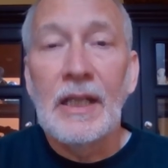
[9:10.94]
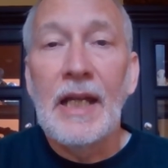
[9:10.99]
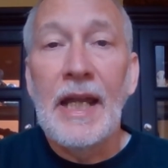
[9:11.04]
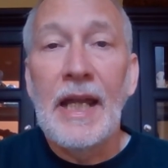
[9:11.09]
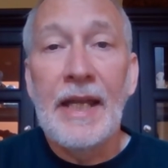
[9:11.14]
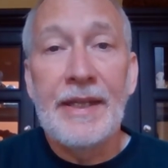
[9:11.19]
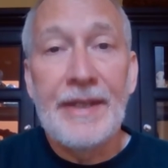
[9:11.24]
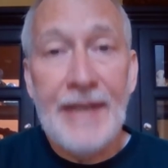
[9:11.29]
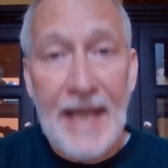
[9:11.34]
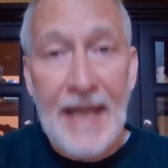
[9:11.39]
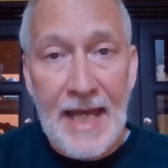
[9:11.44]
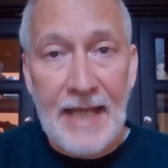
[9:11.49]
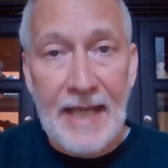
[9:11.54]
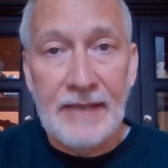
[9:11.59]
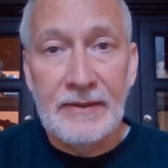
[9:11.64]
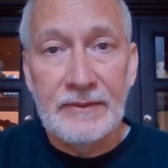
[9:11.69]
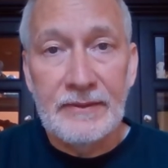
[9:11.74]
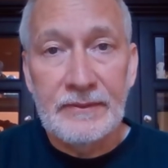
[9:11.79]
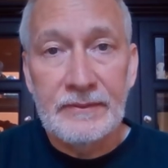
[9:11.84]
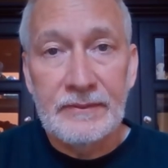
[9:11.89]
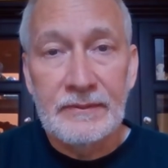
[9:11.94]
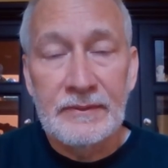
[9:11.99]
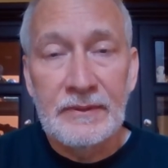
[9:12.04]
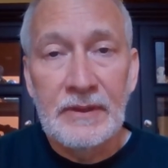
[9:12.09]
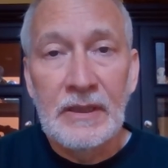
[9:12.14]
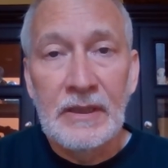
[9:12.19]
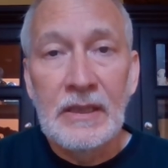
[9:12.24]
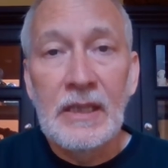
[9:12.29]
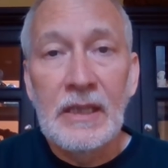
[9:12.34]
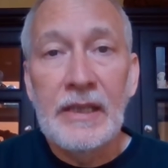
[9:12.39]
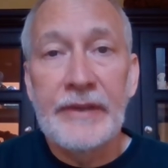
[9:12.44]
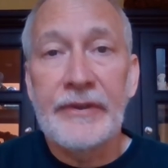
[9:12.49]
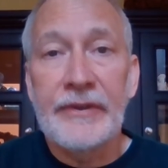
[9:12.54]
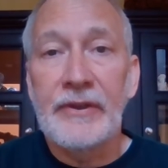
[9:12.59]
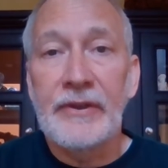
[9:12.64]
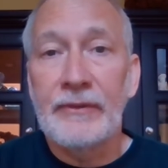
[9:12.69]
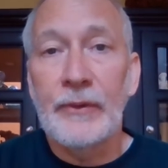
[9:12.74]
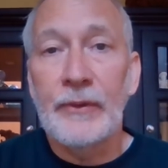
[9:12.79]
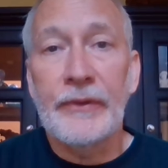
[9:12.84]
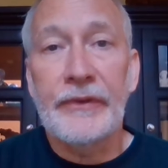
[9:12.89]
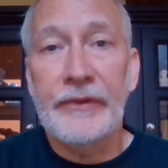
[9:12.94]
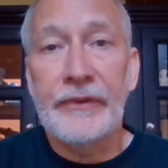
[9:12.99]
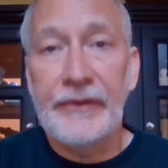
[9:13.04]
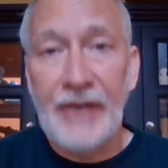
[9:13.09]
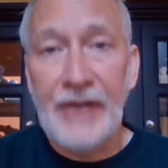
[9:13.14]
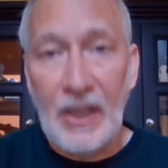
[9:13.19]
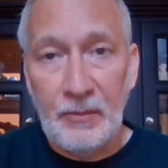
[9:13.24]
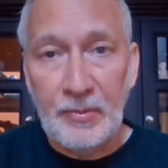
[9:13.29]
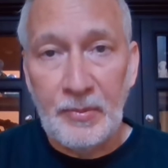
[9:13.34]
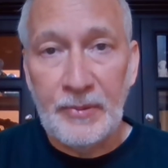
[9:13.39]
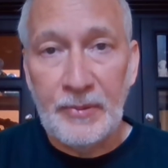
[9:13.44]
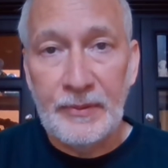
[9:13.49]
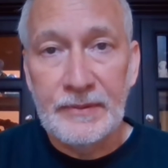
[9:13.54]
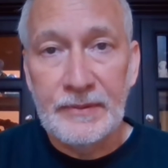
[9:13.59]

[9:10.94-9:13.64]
And that is the first step